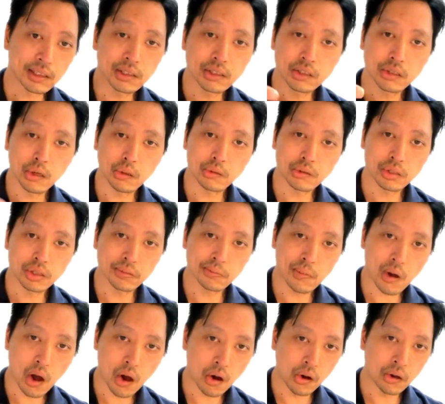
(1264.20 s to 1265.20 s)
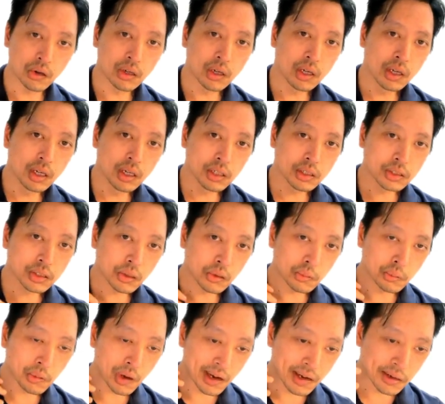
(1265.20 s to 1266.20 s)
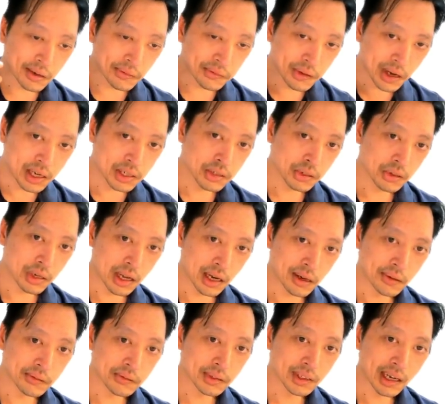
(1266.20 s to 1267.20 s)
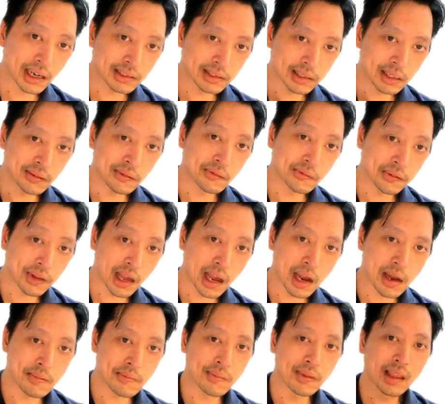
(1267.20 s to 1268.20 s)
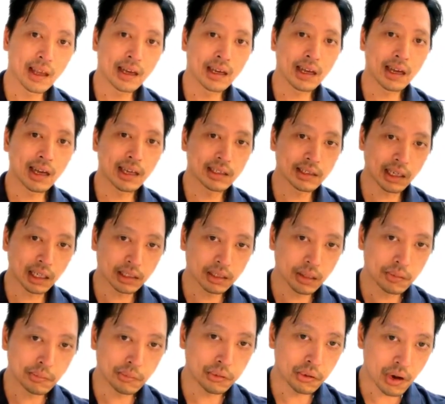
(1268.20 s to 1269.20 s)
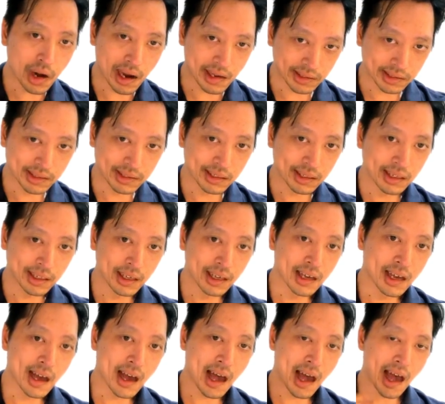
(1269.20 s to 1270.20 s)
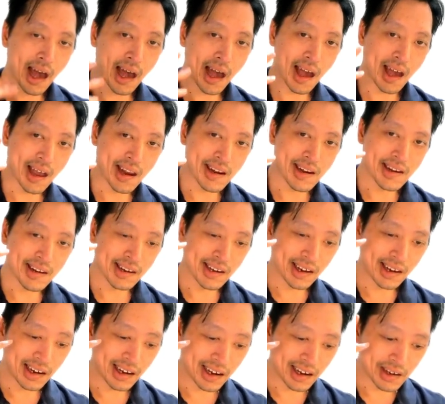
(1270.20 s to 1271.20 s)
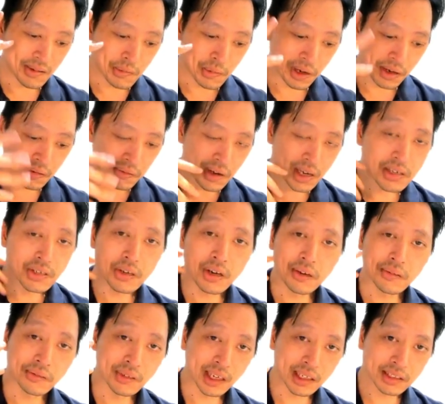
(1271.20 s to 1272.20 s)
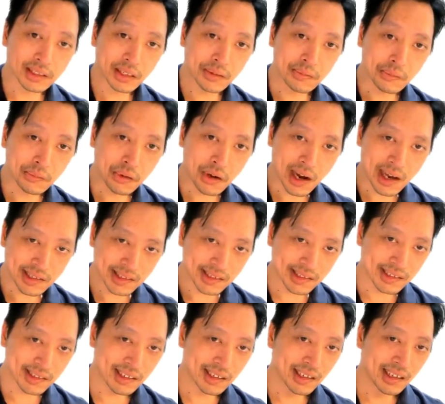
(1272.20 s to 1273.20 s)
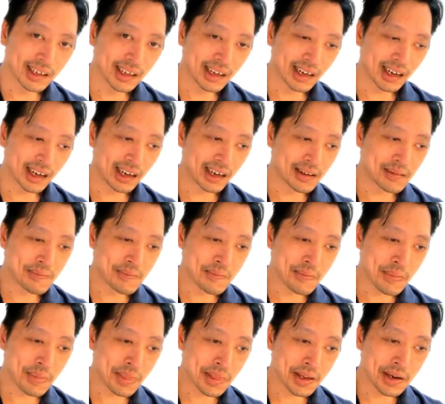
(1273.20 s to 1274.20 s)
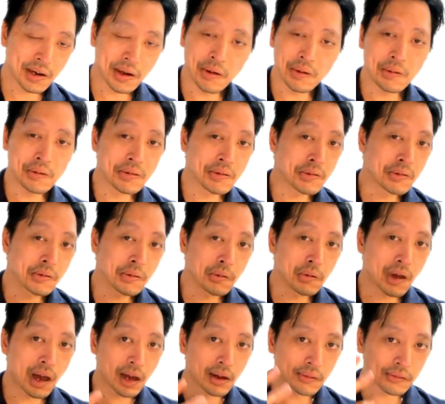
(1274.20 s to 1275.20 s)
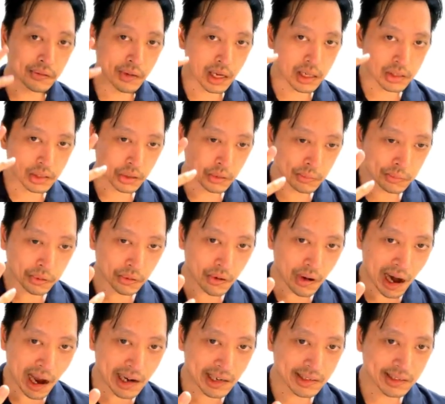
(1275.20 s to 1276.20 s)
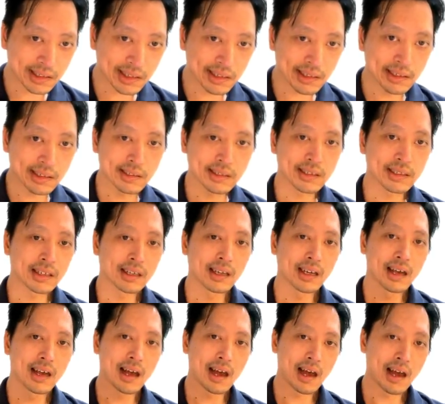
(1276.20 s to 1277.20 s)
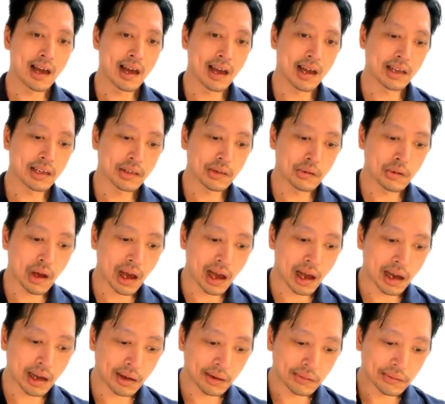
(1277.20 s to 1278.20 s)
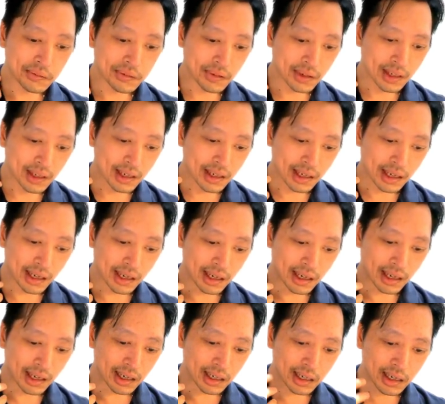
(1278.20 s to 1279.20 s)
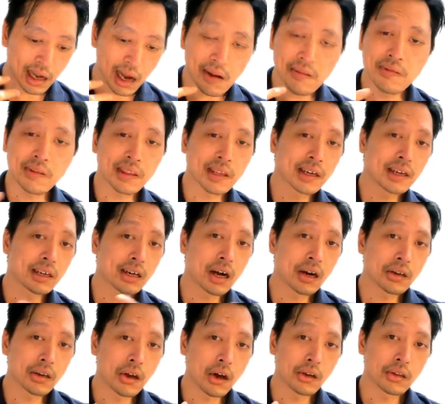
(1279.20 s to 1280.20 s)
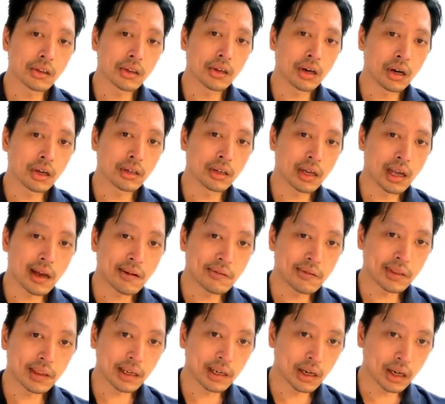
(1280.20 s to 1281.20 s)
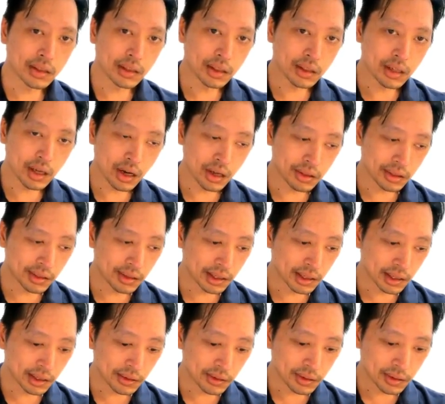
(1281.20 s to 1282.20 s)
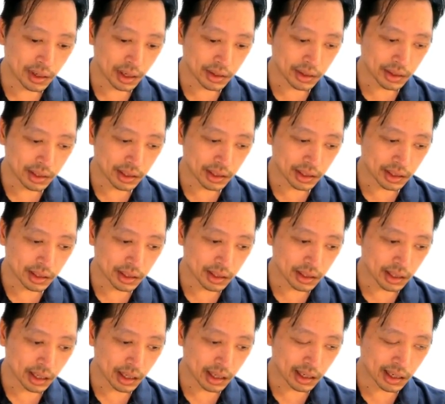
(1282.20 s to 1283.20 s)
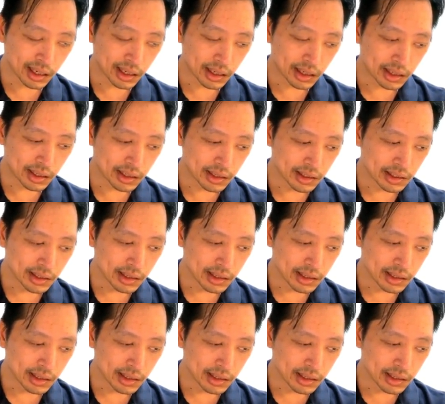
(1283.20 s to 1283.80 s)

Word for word: is so small so when the facial nerve gets inflamed it gets compressed and uh, when the facial nerve gets compressed um, you know you you have facial paralysis and you have uh, everything on, on, on everything on, on the on the uh,